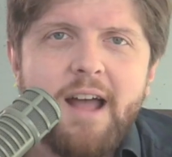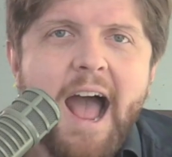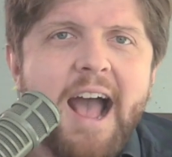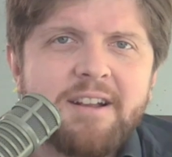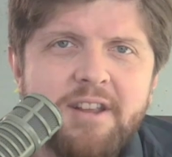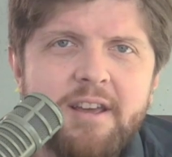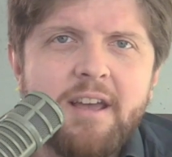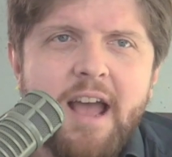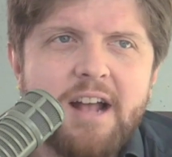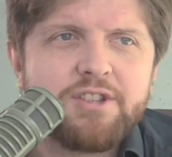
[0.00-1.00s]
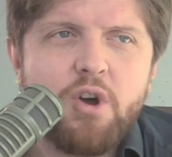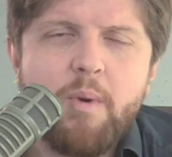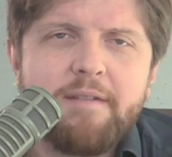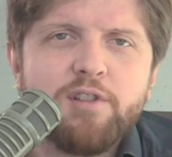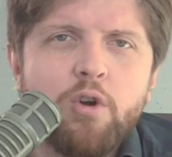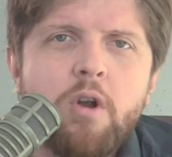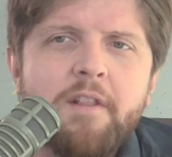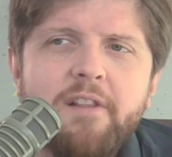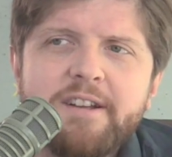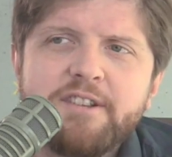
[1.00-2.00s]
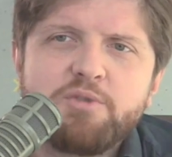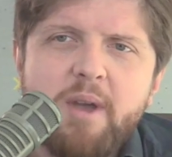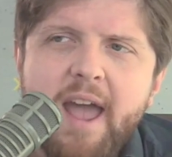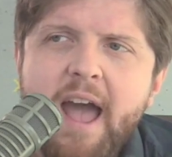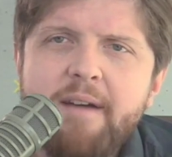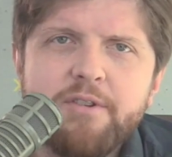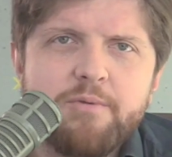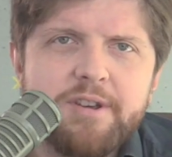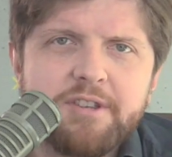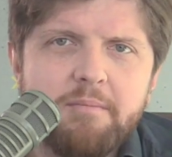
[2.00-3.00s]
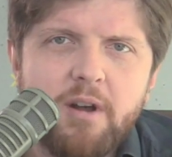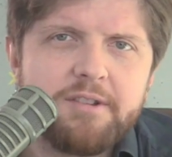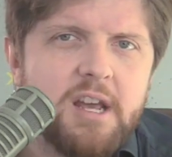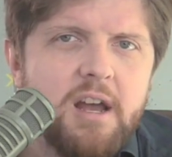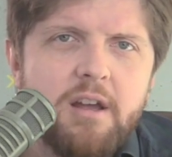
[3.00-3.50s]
acting as though we've learned the lessons we have in recent months.